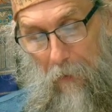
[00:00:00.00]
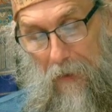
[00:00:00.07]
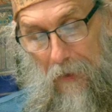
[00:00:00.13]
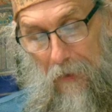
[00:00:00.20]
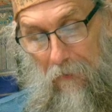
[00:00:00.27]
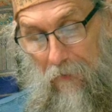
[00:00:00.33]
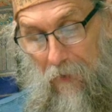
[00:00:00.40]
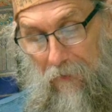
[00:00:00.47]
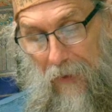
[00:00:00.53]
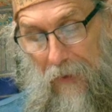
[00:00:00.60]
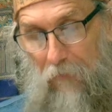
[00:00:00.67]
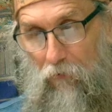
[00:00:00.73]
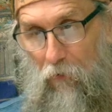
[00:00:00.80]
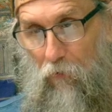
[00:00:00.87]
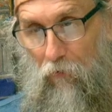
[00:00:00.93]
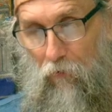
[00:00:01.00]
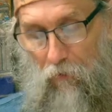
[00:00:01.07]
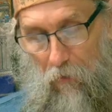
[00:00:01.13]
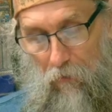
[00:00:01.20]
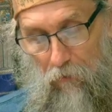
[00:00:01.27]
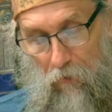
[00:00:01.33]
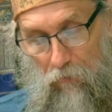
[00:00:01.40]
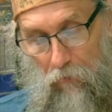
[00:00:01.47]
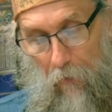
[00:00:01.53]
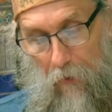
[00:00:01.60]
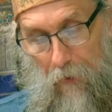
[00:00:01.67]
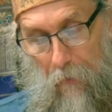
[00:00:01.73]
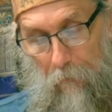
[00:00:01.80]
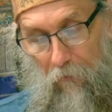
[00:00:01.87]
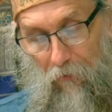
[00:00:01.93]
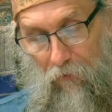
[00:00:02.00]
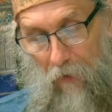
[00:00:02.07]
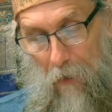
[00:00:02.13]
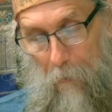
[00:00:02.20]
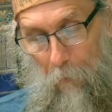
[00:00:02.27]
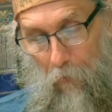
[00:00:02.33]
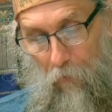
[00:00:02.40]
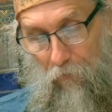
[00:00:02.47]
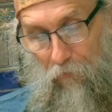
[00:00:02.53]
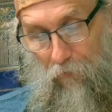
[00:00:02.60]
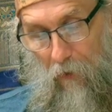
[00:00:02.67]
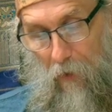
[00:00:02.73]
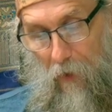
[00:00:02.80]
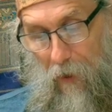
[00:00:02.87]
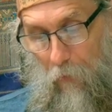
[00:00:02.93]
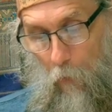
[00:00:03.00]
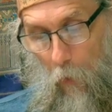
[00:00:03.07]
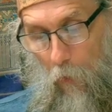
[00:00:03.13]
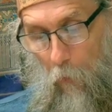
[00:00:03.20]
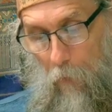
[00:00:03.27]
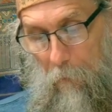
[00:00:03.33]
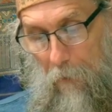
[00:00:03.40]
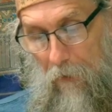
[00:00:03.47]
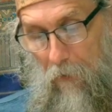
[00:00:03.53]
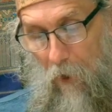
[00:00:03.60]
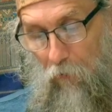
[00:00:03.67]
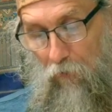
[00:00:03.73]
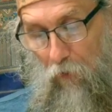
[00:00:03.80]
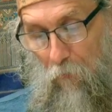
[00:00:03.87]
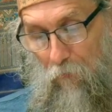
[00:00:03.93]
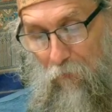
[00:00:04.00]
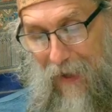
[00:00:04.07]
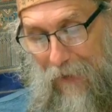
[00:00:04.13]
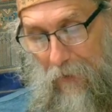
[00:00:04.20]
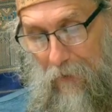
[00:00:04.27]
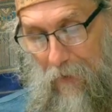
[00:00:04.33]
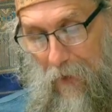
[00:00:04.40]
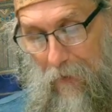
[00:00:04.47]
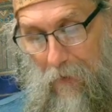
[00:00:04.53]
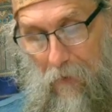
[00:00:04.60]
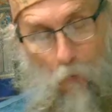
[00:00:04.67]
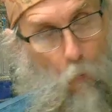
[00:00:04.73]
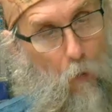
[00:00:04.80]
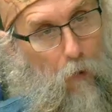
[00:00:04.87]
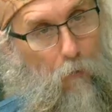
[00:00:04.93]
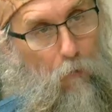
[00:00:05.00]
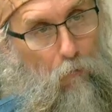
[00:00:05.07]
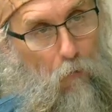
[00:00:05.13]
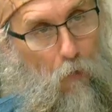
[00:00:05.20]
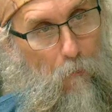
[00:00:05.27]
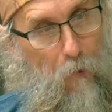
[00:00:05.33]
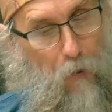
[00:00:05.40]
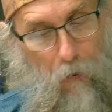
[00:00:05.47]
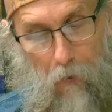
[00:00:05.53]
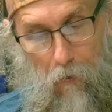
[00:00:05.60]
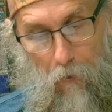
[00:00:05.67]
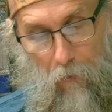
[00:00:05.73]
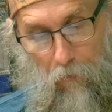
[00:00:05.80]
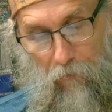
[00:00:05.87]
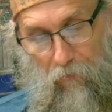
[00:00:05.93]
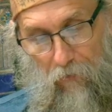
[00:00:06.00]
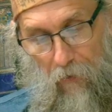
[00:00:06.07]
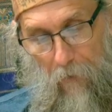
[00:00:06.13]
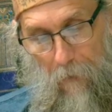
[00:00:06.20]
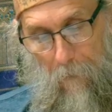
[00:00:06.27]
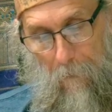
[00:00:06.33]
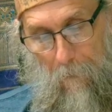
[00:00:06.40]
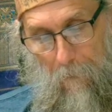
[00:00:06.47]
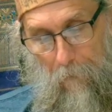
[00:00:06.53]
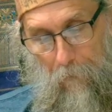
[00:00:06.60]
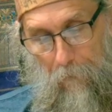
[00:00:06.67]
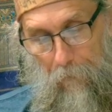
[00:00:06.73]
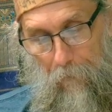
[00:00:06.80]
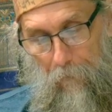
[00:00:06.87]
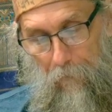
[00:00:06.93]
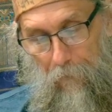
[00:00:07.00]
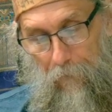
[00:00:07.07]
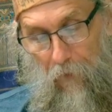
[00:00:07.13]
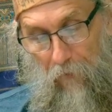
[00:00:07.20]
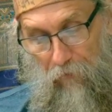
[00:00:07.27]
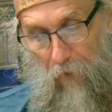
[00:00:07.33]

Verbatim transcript: be the teachers to train up disciples? And where would be those who validated the word through miracles? The